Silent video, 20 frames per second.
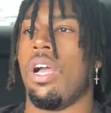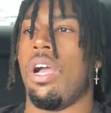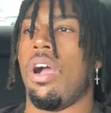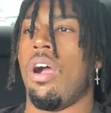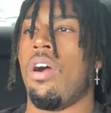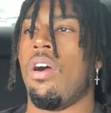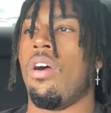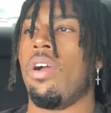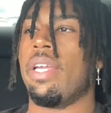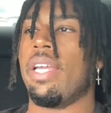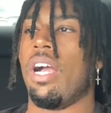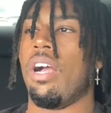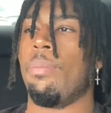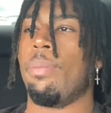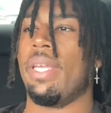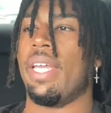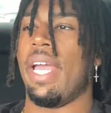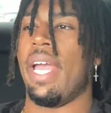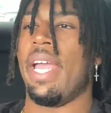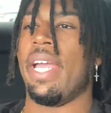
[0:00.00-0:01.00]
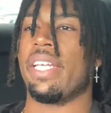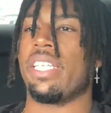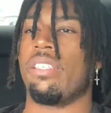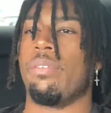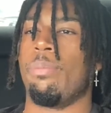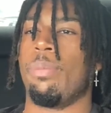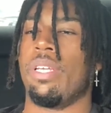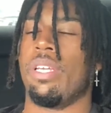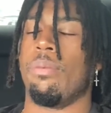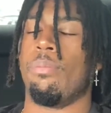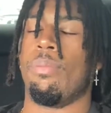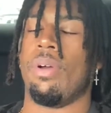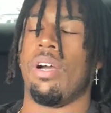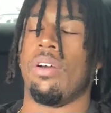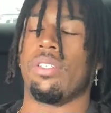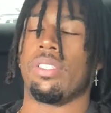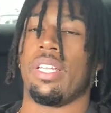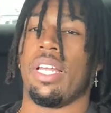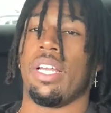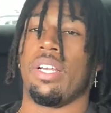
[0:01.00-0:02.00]
all y'all be asking me about
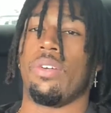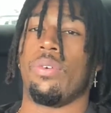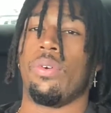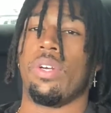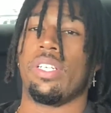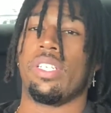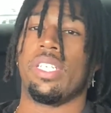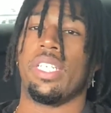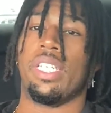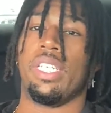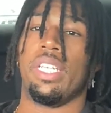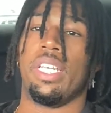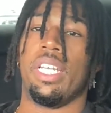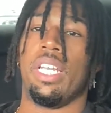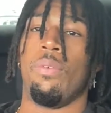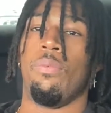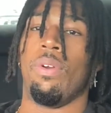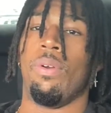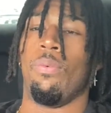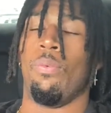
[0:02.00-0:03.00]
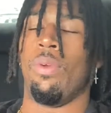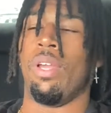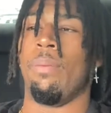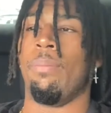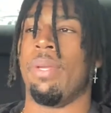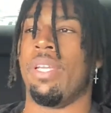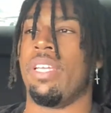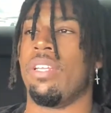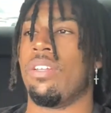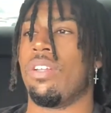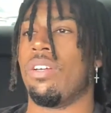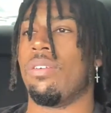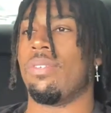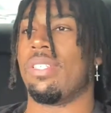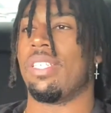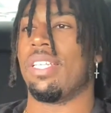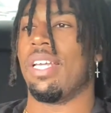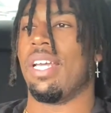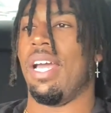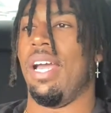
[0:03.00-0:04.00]
is like question dealing with women, you know what I'm
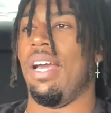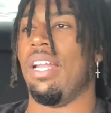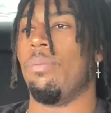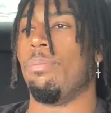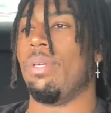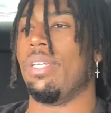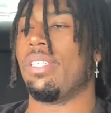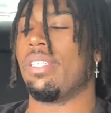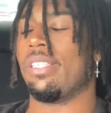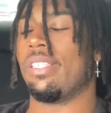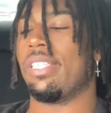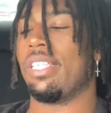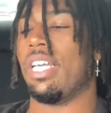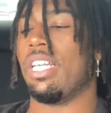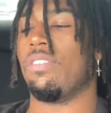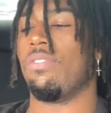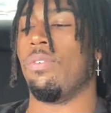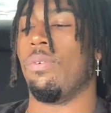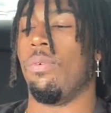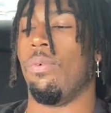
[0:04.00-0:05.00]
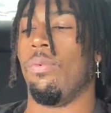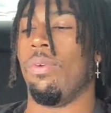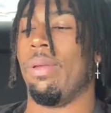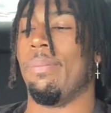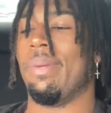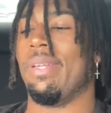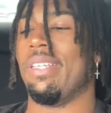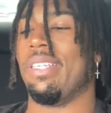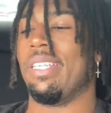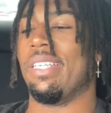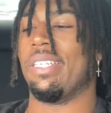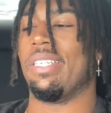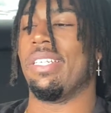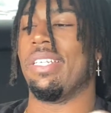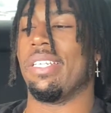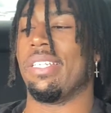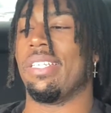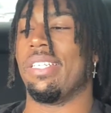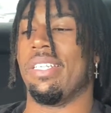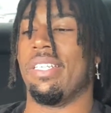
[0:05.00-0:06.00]
saying? How to be successful with women, this,
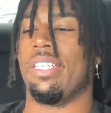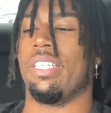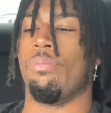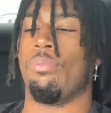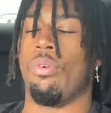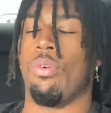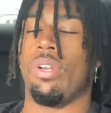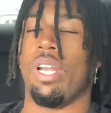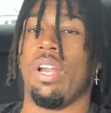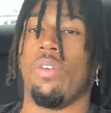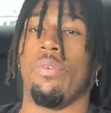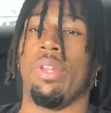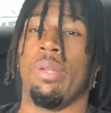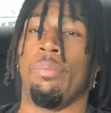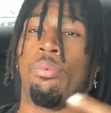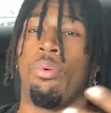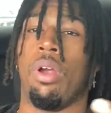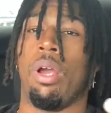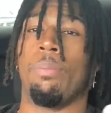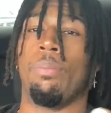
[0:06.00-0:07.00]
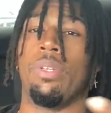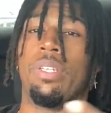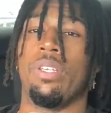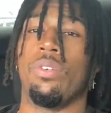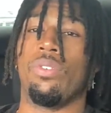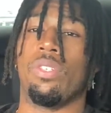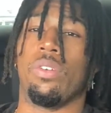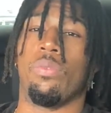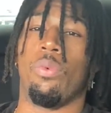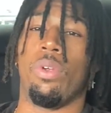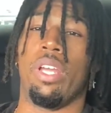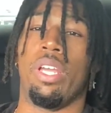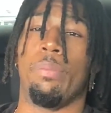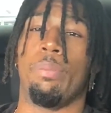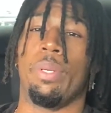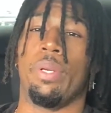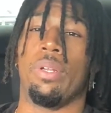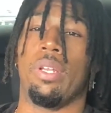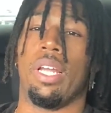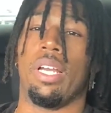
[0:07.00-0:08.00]
this, and this, bro. Not really properly using the red
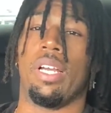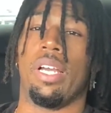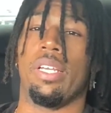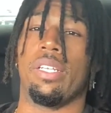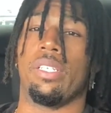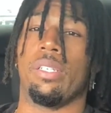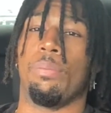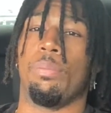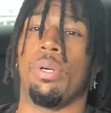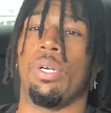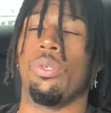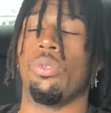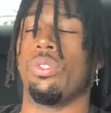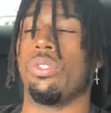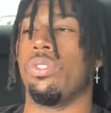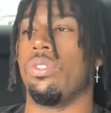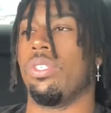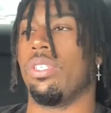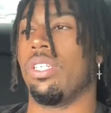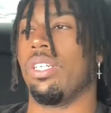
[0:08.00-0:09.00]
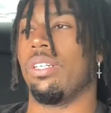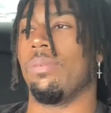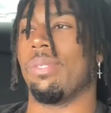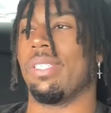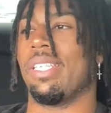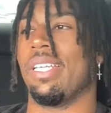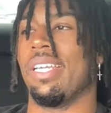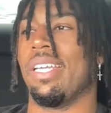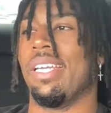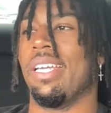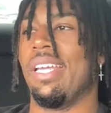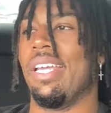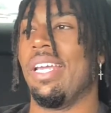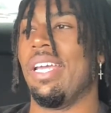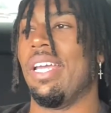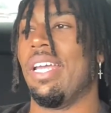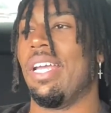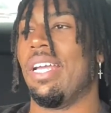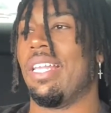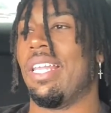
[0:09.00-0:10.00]
pill like I you supposed to, you know what I'm saying?
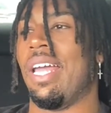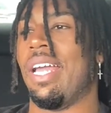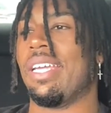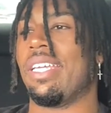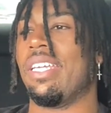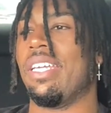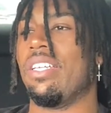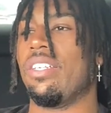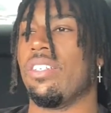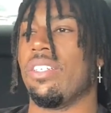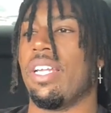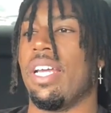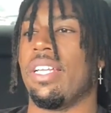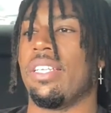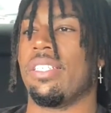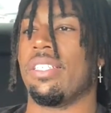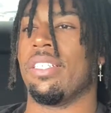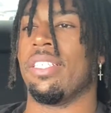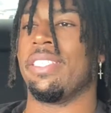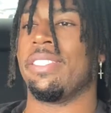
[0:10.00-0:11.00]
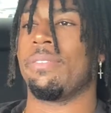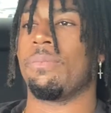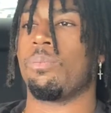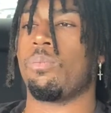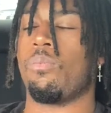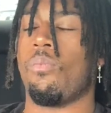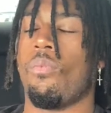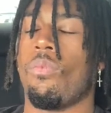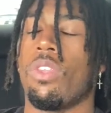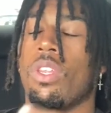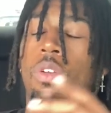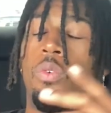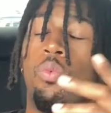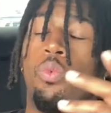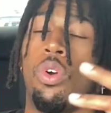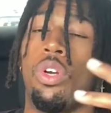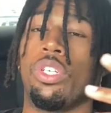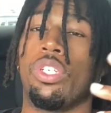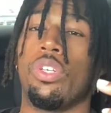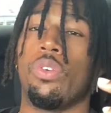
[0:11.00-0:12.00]
Like, I kid you not, son
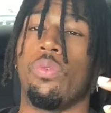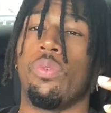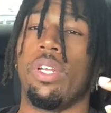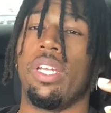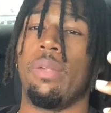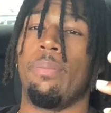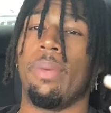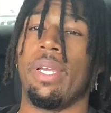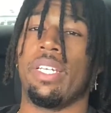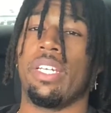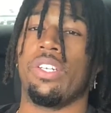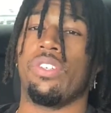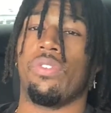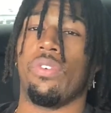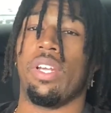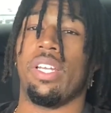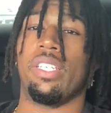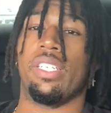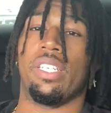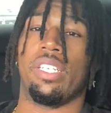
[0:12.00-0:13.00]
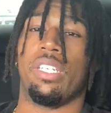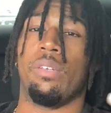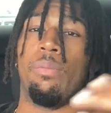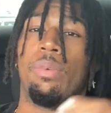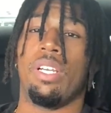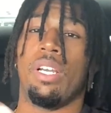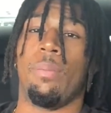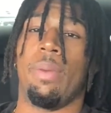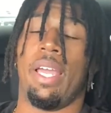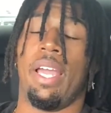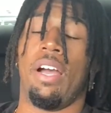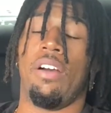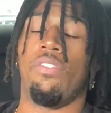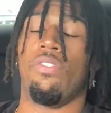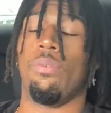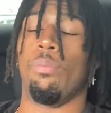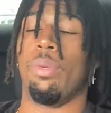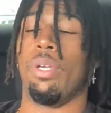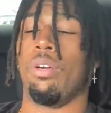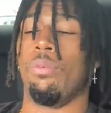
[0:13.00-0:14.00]
once you really make the transition become an alpha
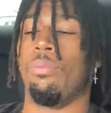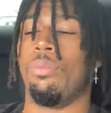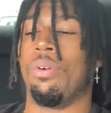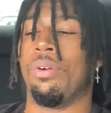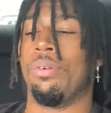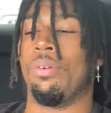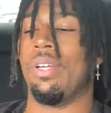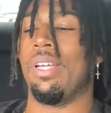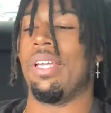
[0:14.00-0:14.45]
male, bro,